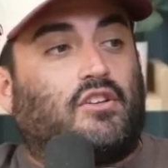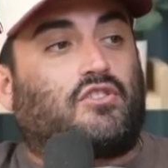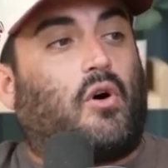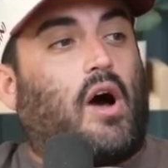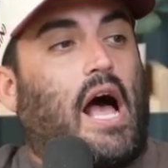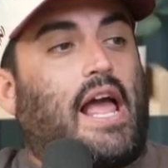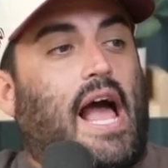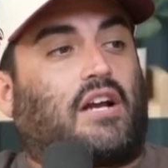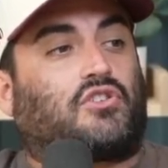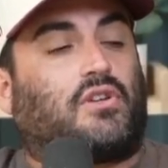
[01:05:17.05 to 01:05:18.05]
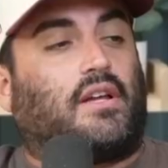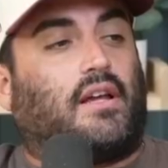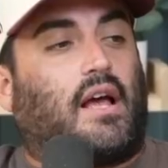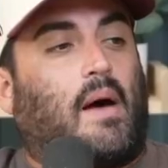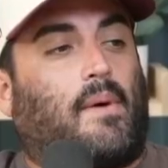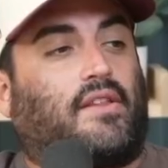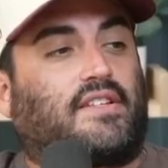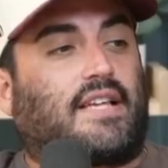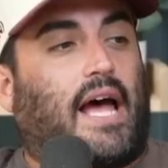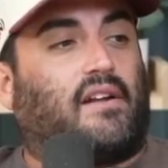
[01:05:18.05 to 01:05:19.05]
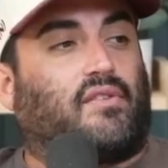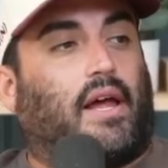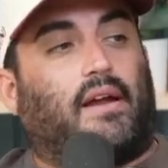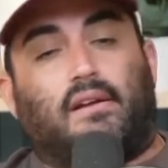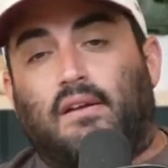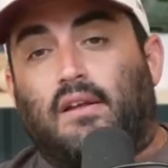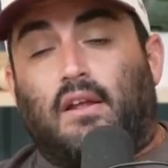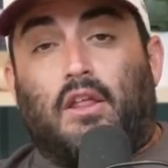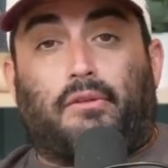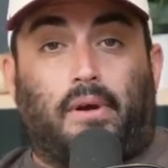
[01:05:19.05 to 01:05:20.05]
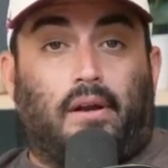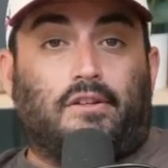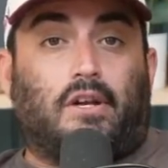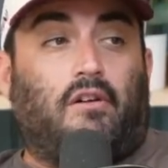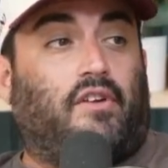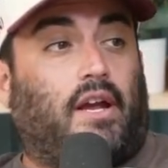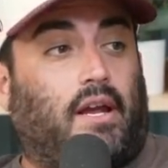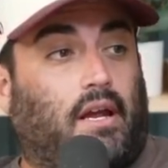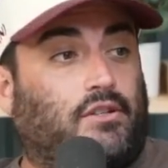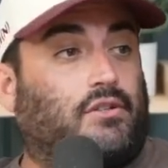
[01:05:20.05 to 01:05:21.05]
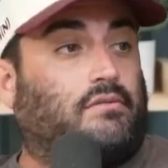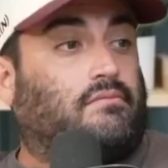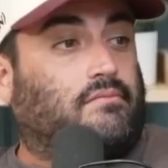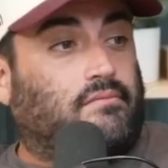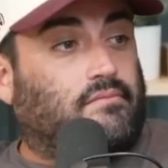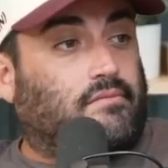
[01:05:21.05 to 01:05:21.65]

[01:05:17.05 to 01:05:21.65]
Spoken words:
So I'm on the side of like, 3 years ago, vacation.